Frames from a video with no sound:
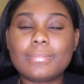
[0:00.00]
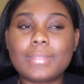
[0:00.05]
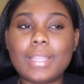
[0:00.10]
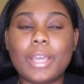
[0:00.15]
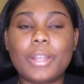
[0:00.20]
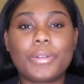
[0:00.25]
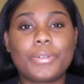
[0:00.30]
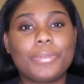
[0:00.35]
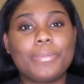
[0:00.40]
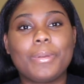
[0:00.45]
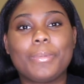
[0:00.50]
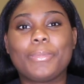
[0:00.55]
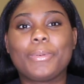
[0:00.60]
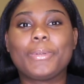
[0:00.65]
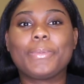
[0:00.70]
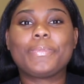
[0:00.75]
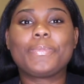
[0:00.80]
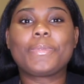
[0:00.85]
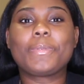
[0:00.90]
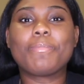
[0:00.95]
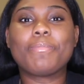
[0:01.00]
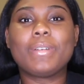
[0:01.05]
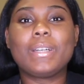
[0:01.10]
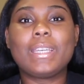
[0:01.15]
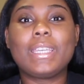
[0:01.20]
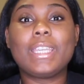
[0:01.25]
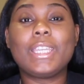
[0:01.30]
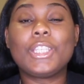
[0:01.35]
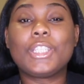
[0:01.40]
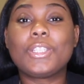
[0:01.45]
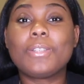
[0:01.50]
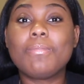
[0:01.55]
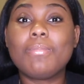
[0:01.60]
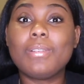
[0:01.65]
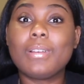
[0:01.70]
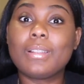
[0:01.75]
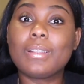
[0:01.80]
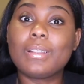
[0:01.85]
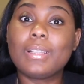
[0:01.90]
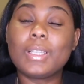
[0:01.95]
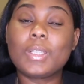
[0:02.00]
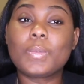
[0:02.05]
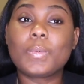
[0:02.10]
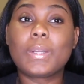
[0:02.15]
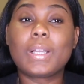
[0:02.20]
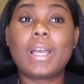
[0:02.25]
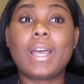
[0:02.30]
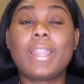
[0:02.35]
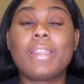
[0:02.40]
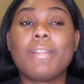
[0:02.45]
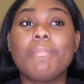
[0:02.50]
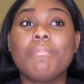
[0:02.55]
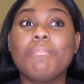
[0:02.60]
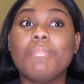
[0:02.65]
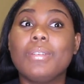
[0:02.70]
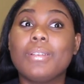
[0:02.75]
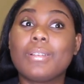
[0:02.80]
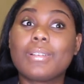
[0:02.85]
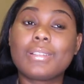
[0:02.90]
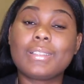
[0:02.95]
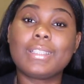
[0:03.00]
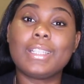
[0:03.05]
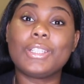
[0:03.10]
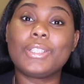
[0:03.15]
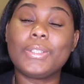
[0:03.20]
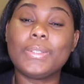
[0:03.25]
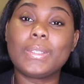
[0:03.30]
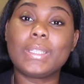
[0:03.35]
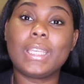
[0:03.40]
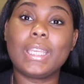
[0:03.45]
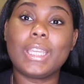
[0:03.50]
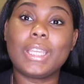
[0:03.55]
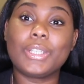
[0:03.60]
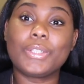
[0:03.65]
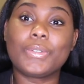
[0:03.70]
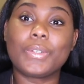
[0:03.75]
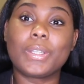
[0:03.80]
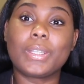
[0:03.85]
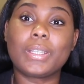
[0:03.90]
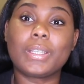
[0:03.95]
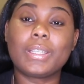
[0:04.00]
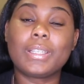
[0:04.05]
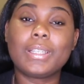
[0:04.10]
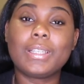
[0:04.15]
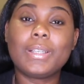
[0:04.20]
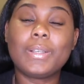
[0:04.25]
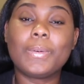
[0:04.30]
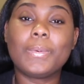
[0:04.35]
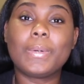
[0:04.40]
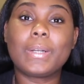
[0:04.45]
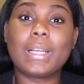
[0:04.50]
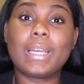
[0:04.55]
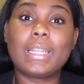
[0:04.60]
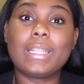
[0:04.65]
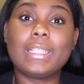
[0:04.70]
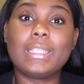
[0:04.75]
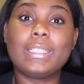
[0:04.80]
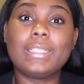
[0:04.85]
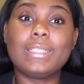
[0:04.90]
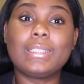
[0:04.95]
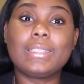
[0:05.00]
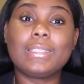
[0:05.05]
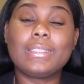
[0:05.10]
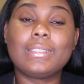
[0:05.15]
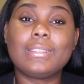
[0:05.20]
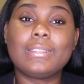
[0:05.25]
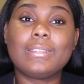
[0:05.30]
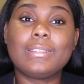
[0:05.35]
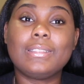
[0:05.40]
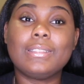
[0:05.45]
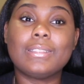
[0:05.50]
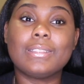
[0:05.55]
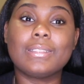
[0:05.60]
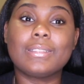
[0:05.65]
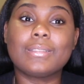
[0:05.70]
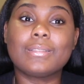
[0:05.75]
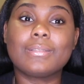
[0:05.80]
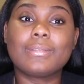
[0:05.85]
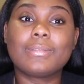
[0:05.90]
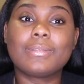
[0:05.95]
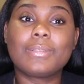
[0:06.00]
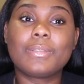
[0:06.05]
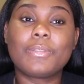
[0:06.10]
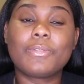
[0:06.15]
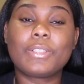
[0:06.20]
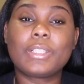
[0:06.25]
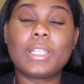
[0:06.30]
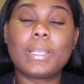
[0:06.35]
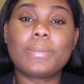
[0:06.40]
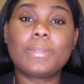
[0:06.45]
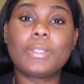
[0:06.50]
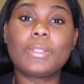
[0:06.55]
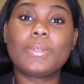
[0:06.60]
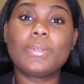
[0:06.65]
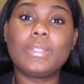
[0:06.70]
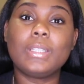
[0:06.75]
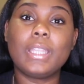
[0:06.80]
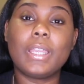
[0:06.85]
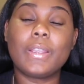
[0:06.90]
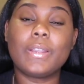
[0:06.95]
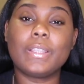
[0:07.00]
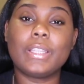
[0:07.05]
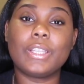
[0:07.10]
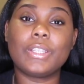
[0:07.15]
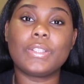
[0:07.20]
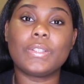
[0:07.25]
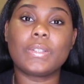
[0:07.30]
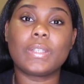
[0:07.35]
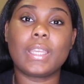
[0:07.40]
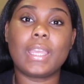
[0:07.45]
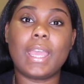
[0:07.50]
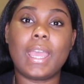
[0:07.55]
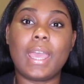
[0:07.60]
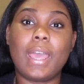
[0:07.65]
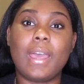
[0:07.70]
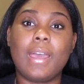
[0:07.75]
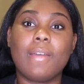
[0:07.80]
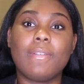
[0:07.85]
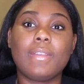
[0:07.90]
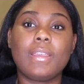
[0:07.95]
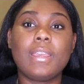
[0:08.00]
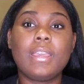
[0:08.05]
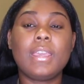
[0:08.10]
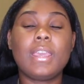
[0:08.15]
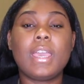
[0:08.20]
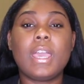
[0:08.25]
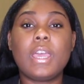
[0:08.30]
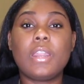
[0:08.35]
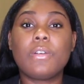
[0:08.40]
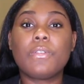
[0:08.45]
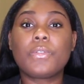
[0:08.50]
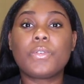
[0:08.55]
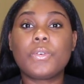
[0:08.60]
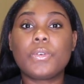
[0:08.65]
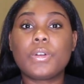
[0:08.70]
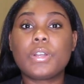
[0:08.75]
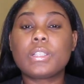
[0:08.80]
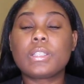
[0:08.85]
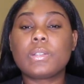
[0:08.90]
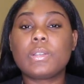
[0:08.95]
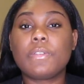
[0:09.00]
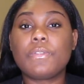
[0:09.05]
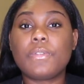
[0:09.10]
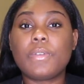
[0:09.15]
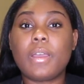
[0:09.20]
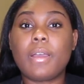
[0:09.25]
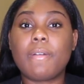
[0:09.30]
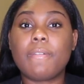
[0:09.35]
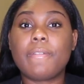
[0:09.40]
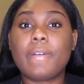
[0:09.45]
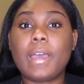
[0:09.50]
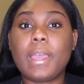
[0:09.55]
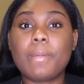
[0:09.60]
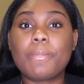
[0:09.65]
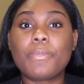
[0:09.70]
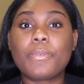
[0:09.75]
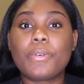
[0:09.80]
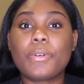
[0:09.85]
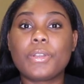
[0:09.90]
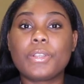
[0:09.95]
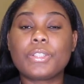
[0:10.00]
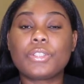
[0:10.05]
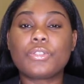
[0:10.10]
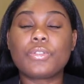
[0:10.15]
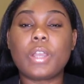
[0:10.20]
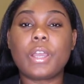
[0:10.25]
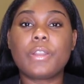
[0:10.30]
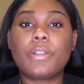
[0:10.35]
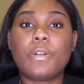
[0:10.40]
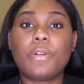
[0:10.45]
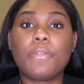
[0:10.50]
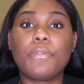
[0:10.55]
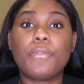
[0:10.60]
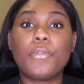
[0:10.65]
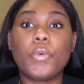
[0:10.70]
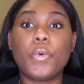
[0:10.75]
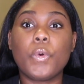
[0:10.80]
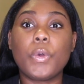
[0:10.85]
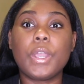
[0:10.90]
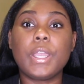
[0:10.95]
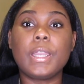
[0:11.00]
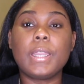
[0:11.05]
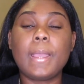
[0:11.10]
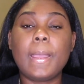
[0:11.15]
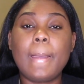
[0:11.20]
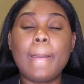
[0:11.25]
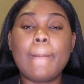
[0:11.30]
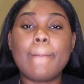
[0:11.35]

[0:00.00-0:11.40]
I don't remember, but it should be on the list what kind of milks that you can drink, what kind of, you know, substitute dairy that you can have. And of course, if you have fibroids, try to avoid